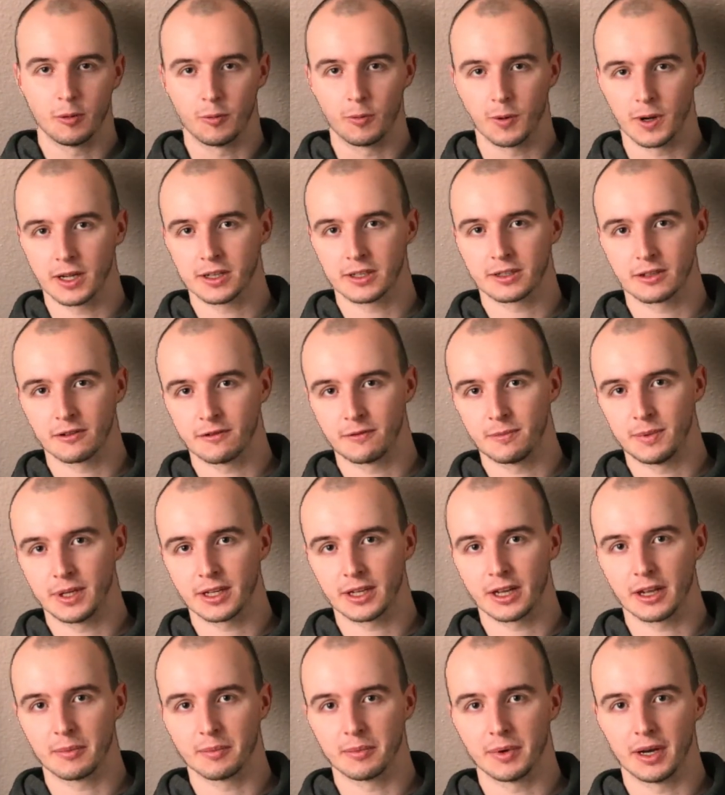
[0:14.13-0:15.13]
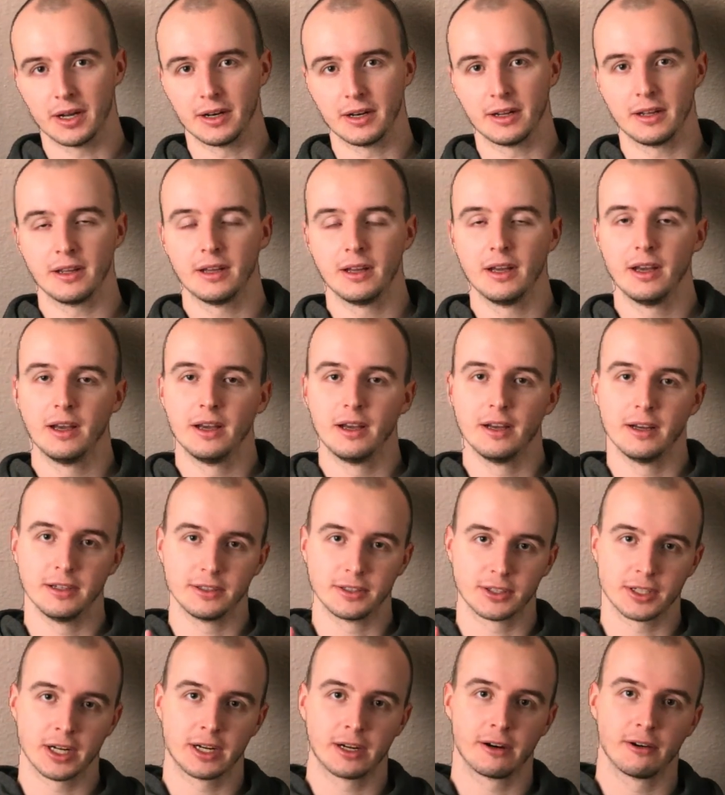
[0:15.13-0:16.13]
ways of making money
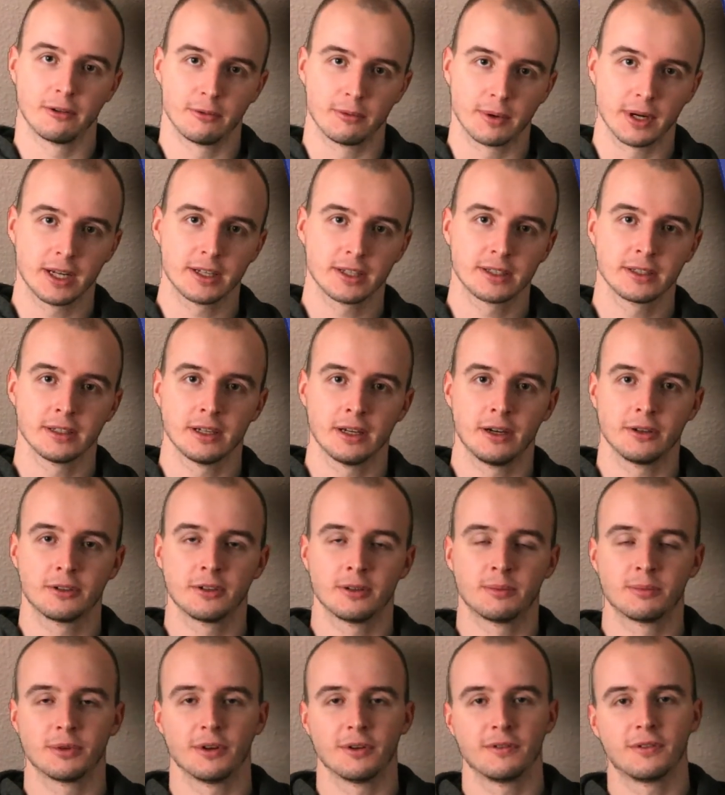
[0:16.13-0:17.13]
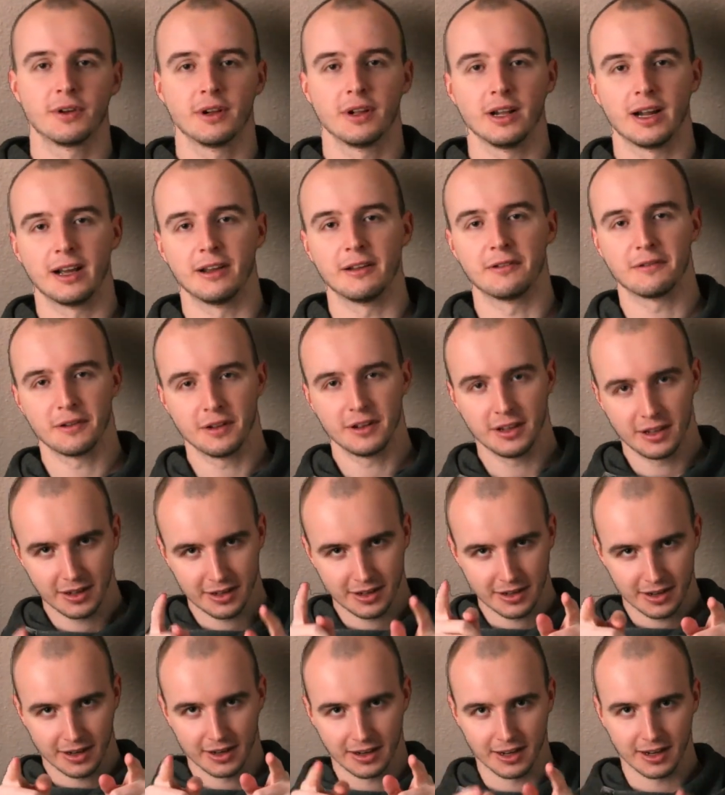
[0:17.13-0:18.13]
and general ways on how to improve your life.
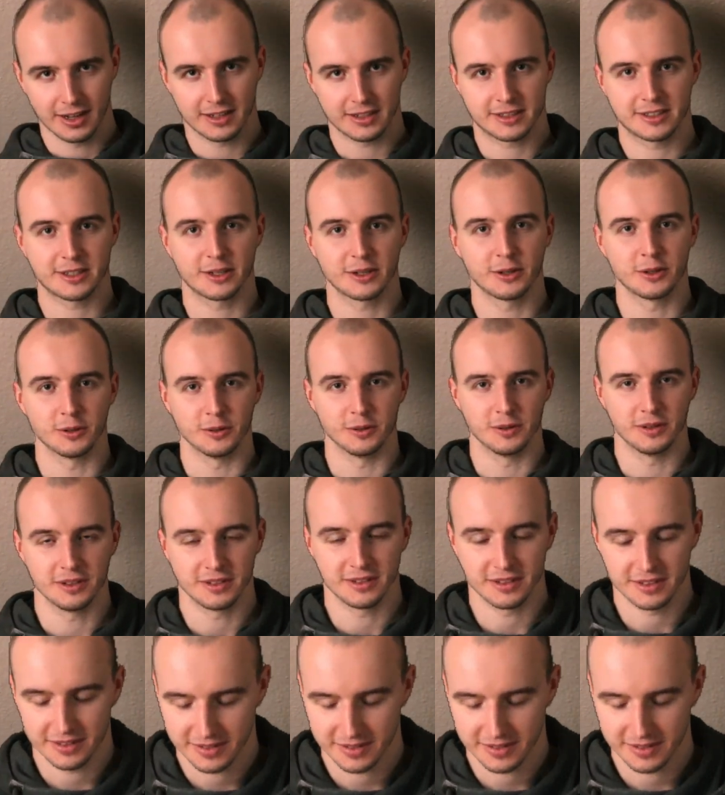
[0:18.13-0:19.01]
Let's go!